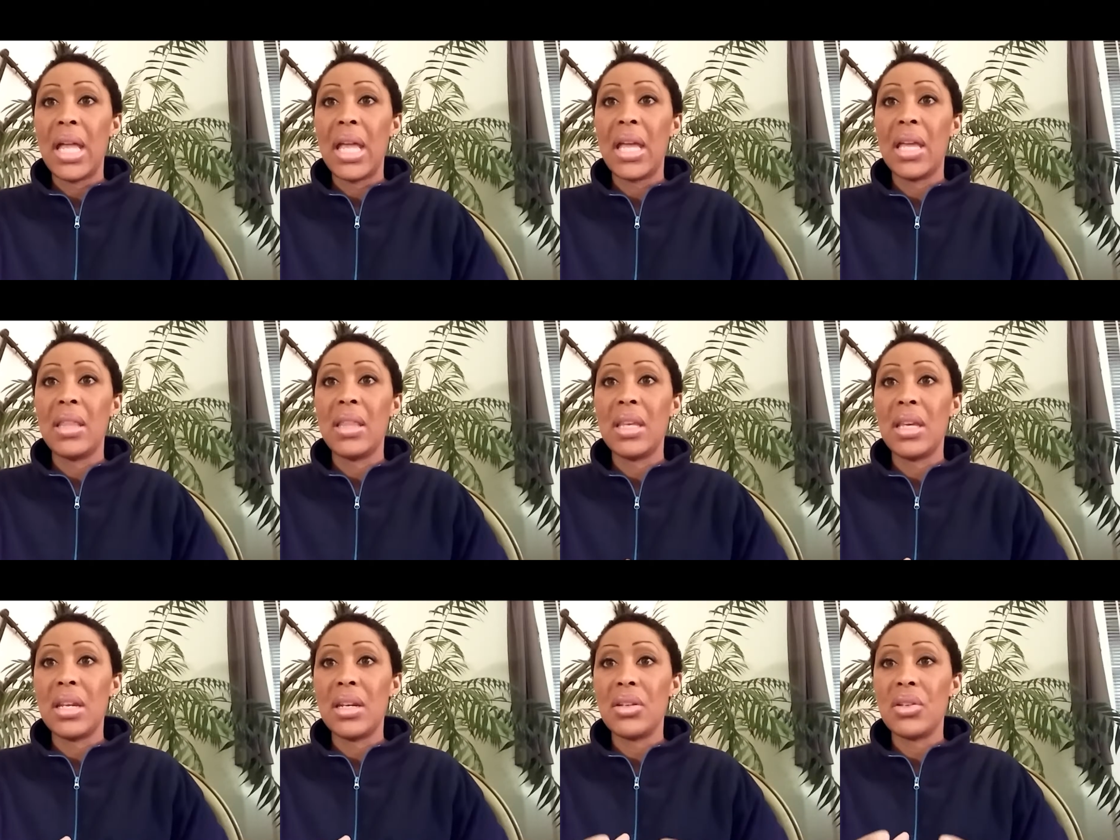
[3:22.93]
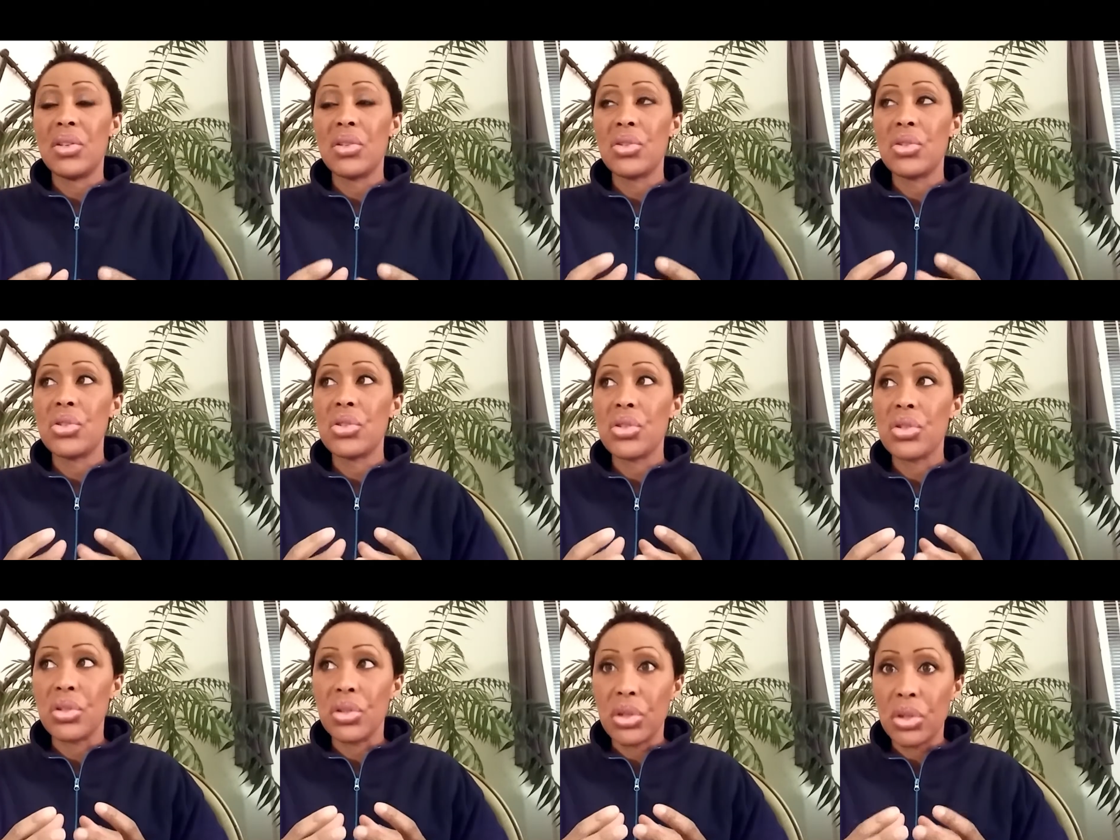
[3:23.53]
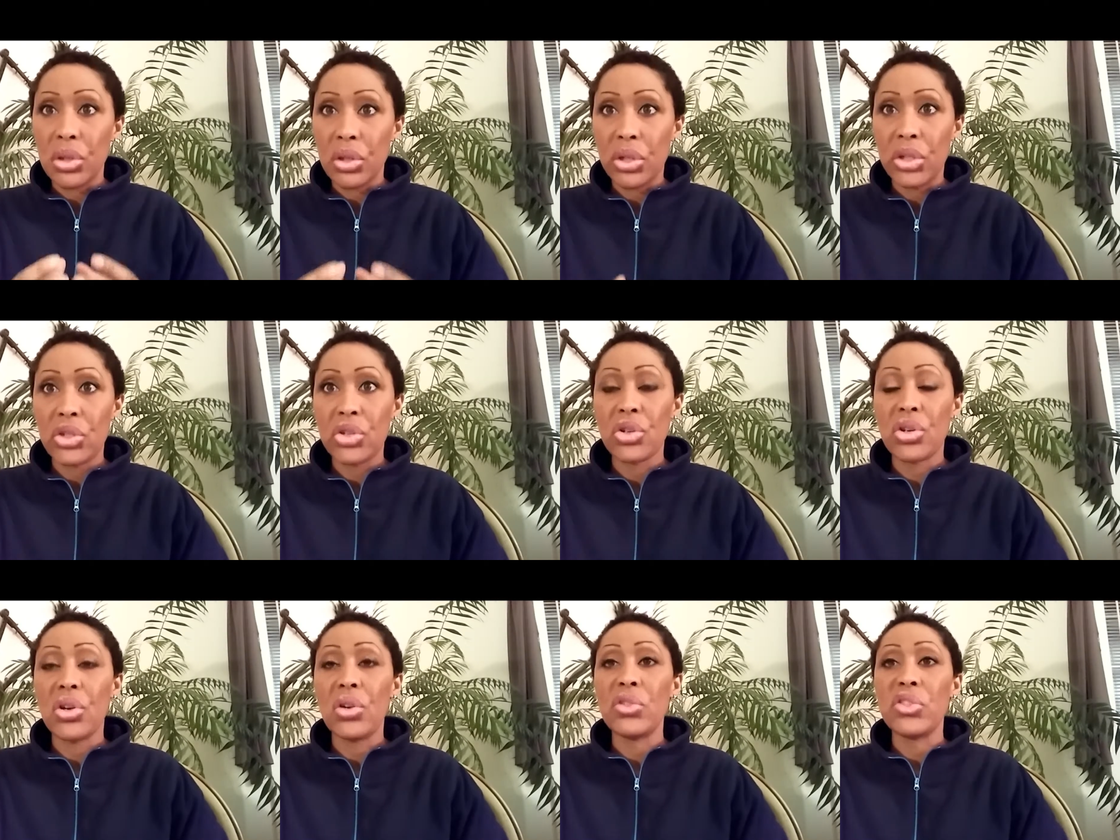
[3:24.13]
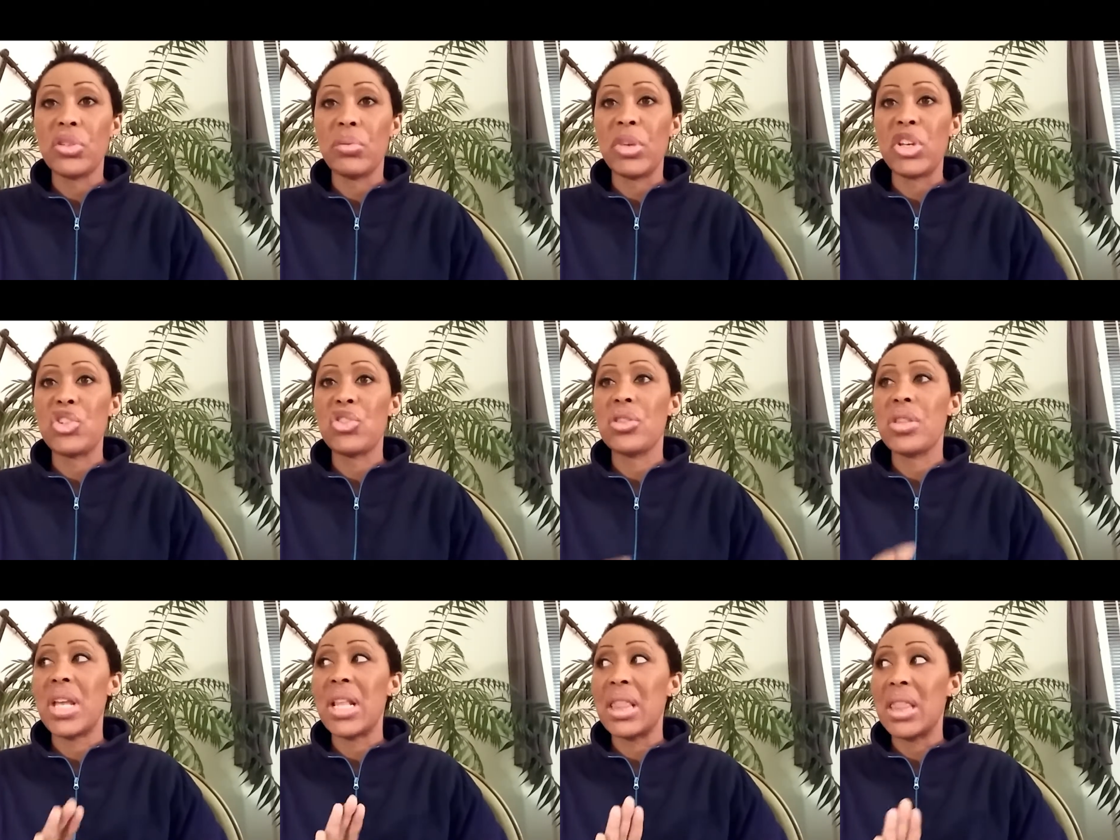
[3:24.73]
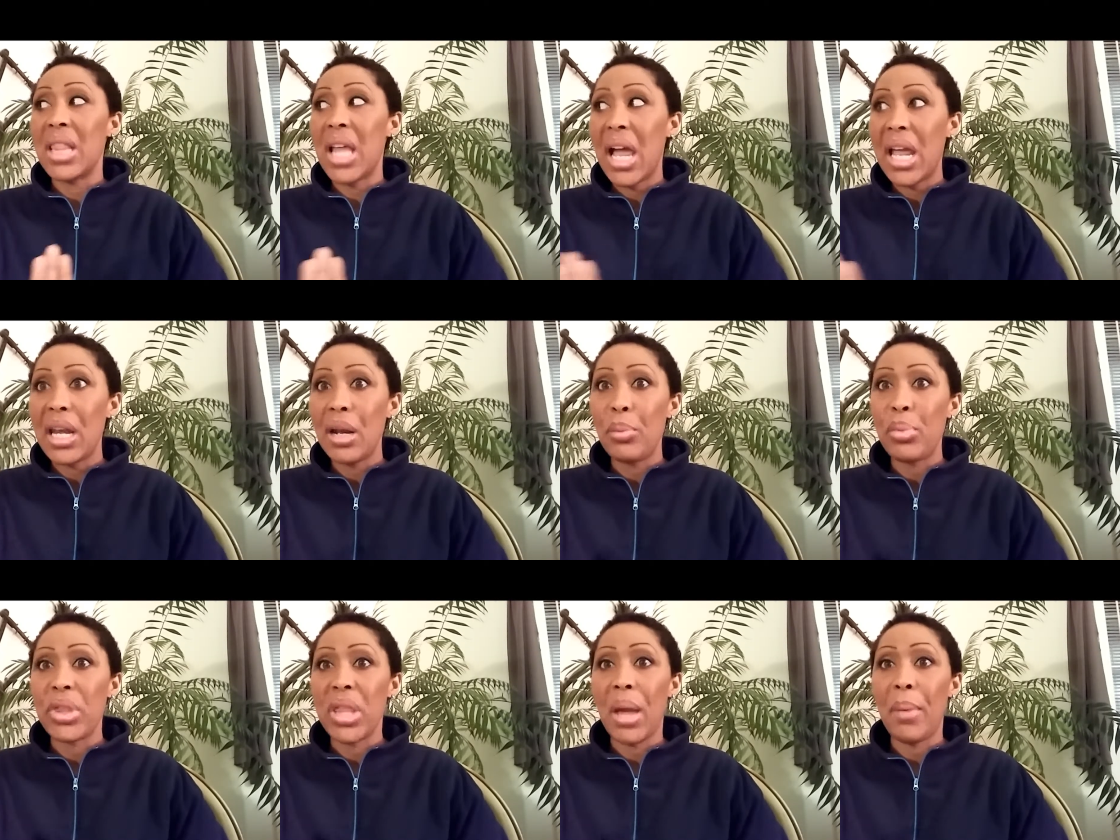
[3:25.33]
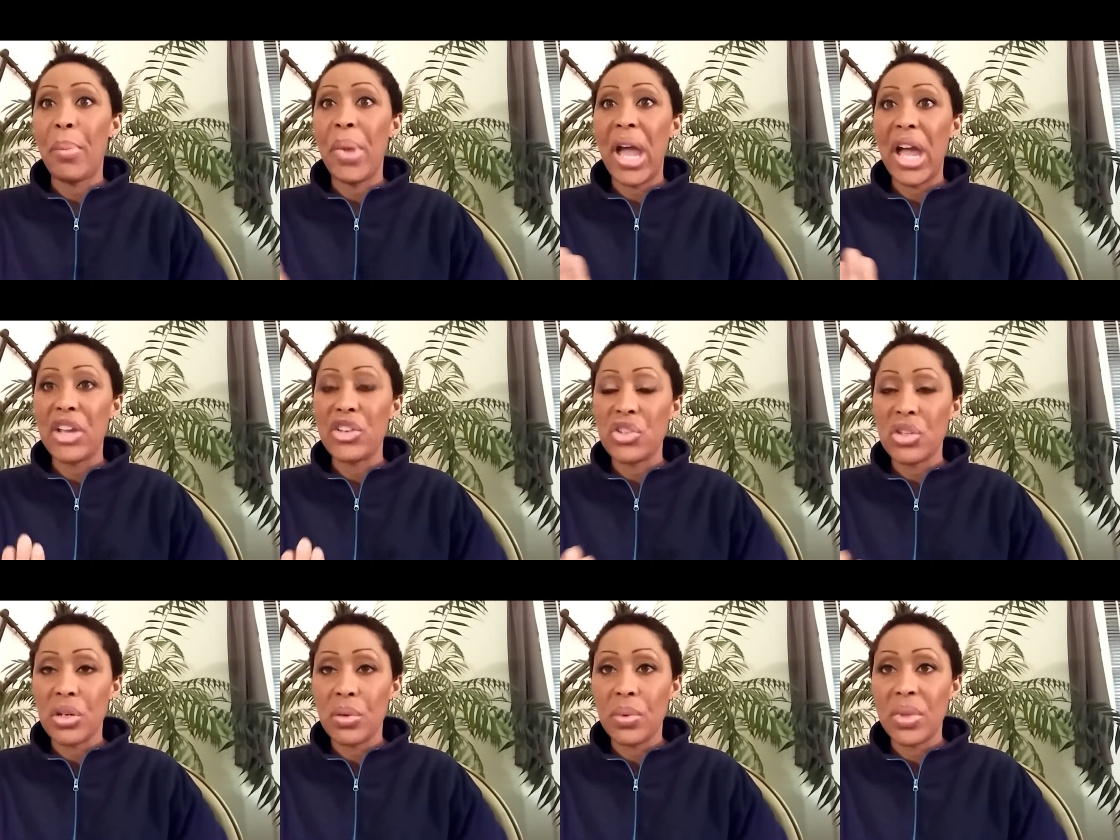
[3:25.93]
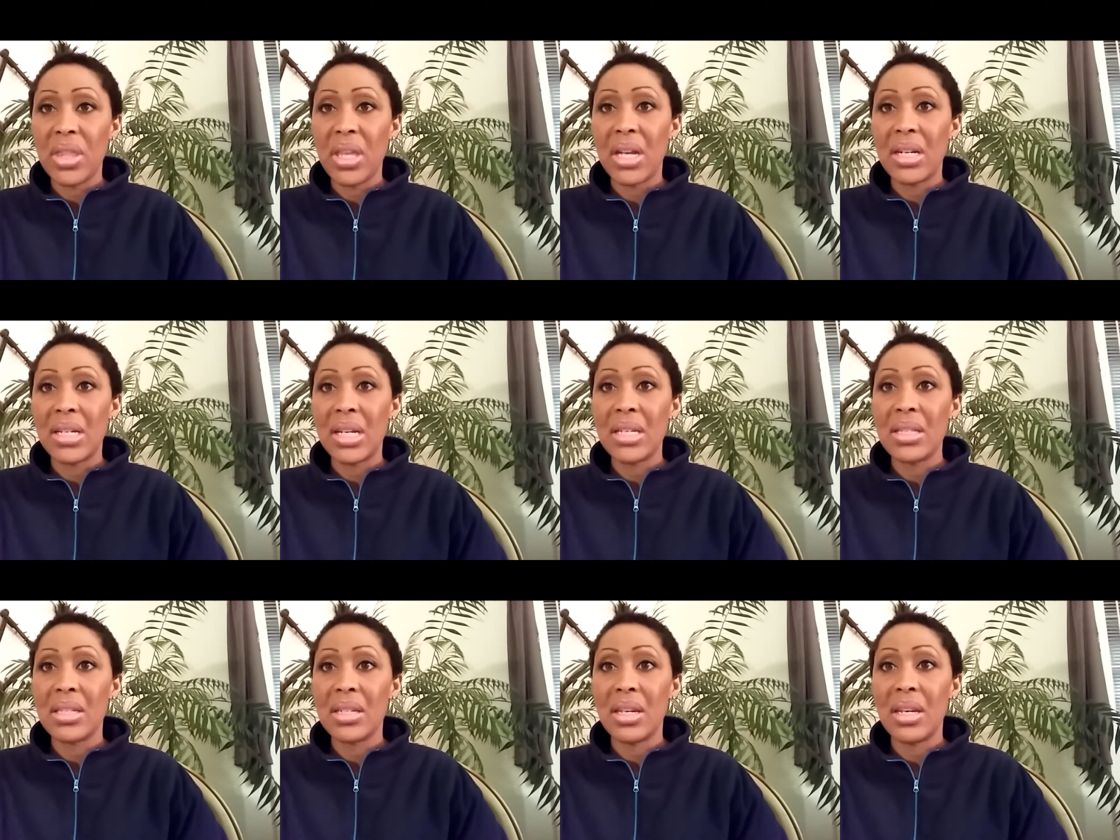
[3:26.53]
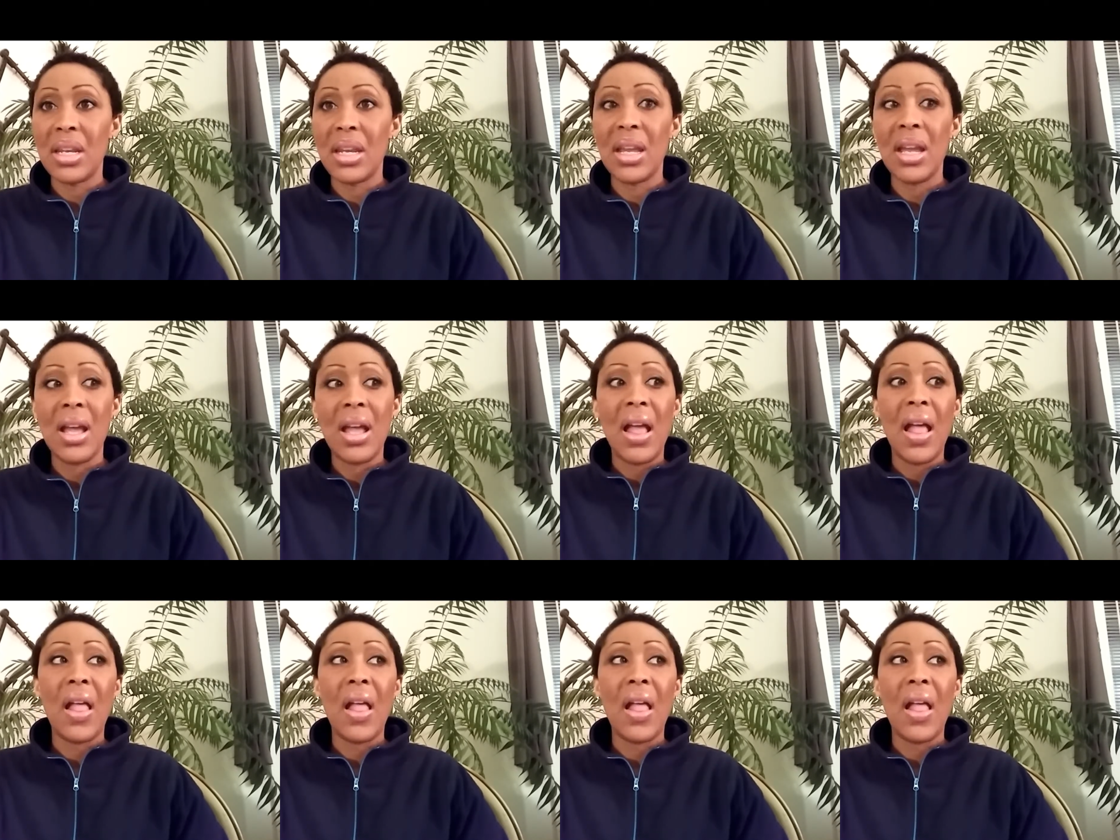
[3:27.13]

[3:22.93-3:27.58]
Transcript: And then look at your goals and make sure they line up with that passion and with that destiny,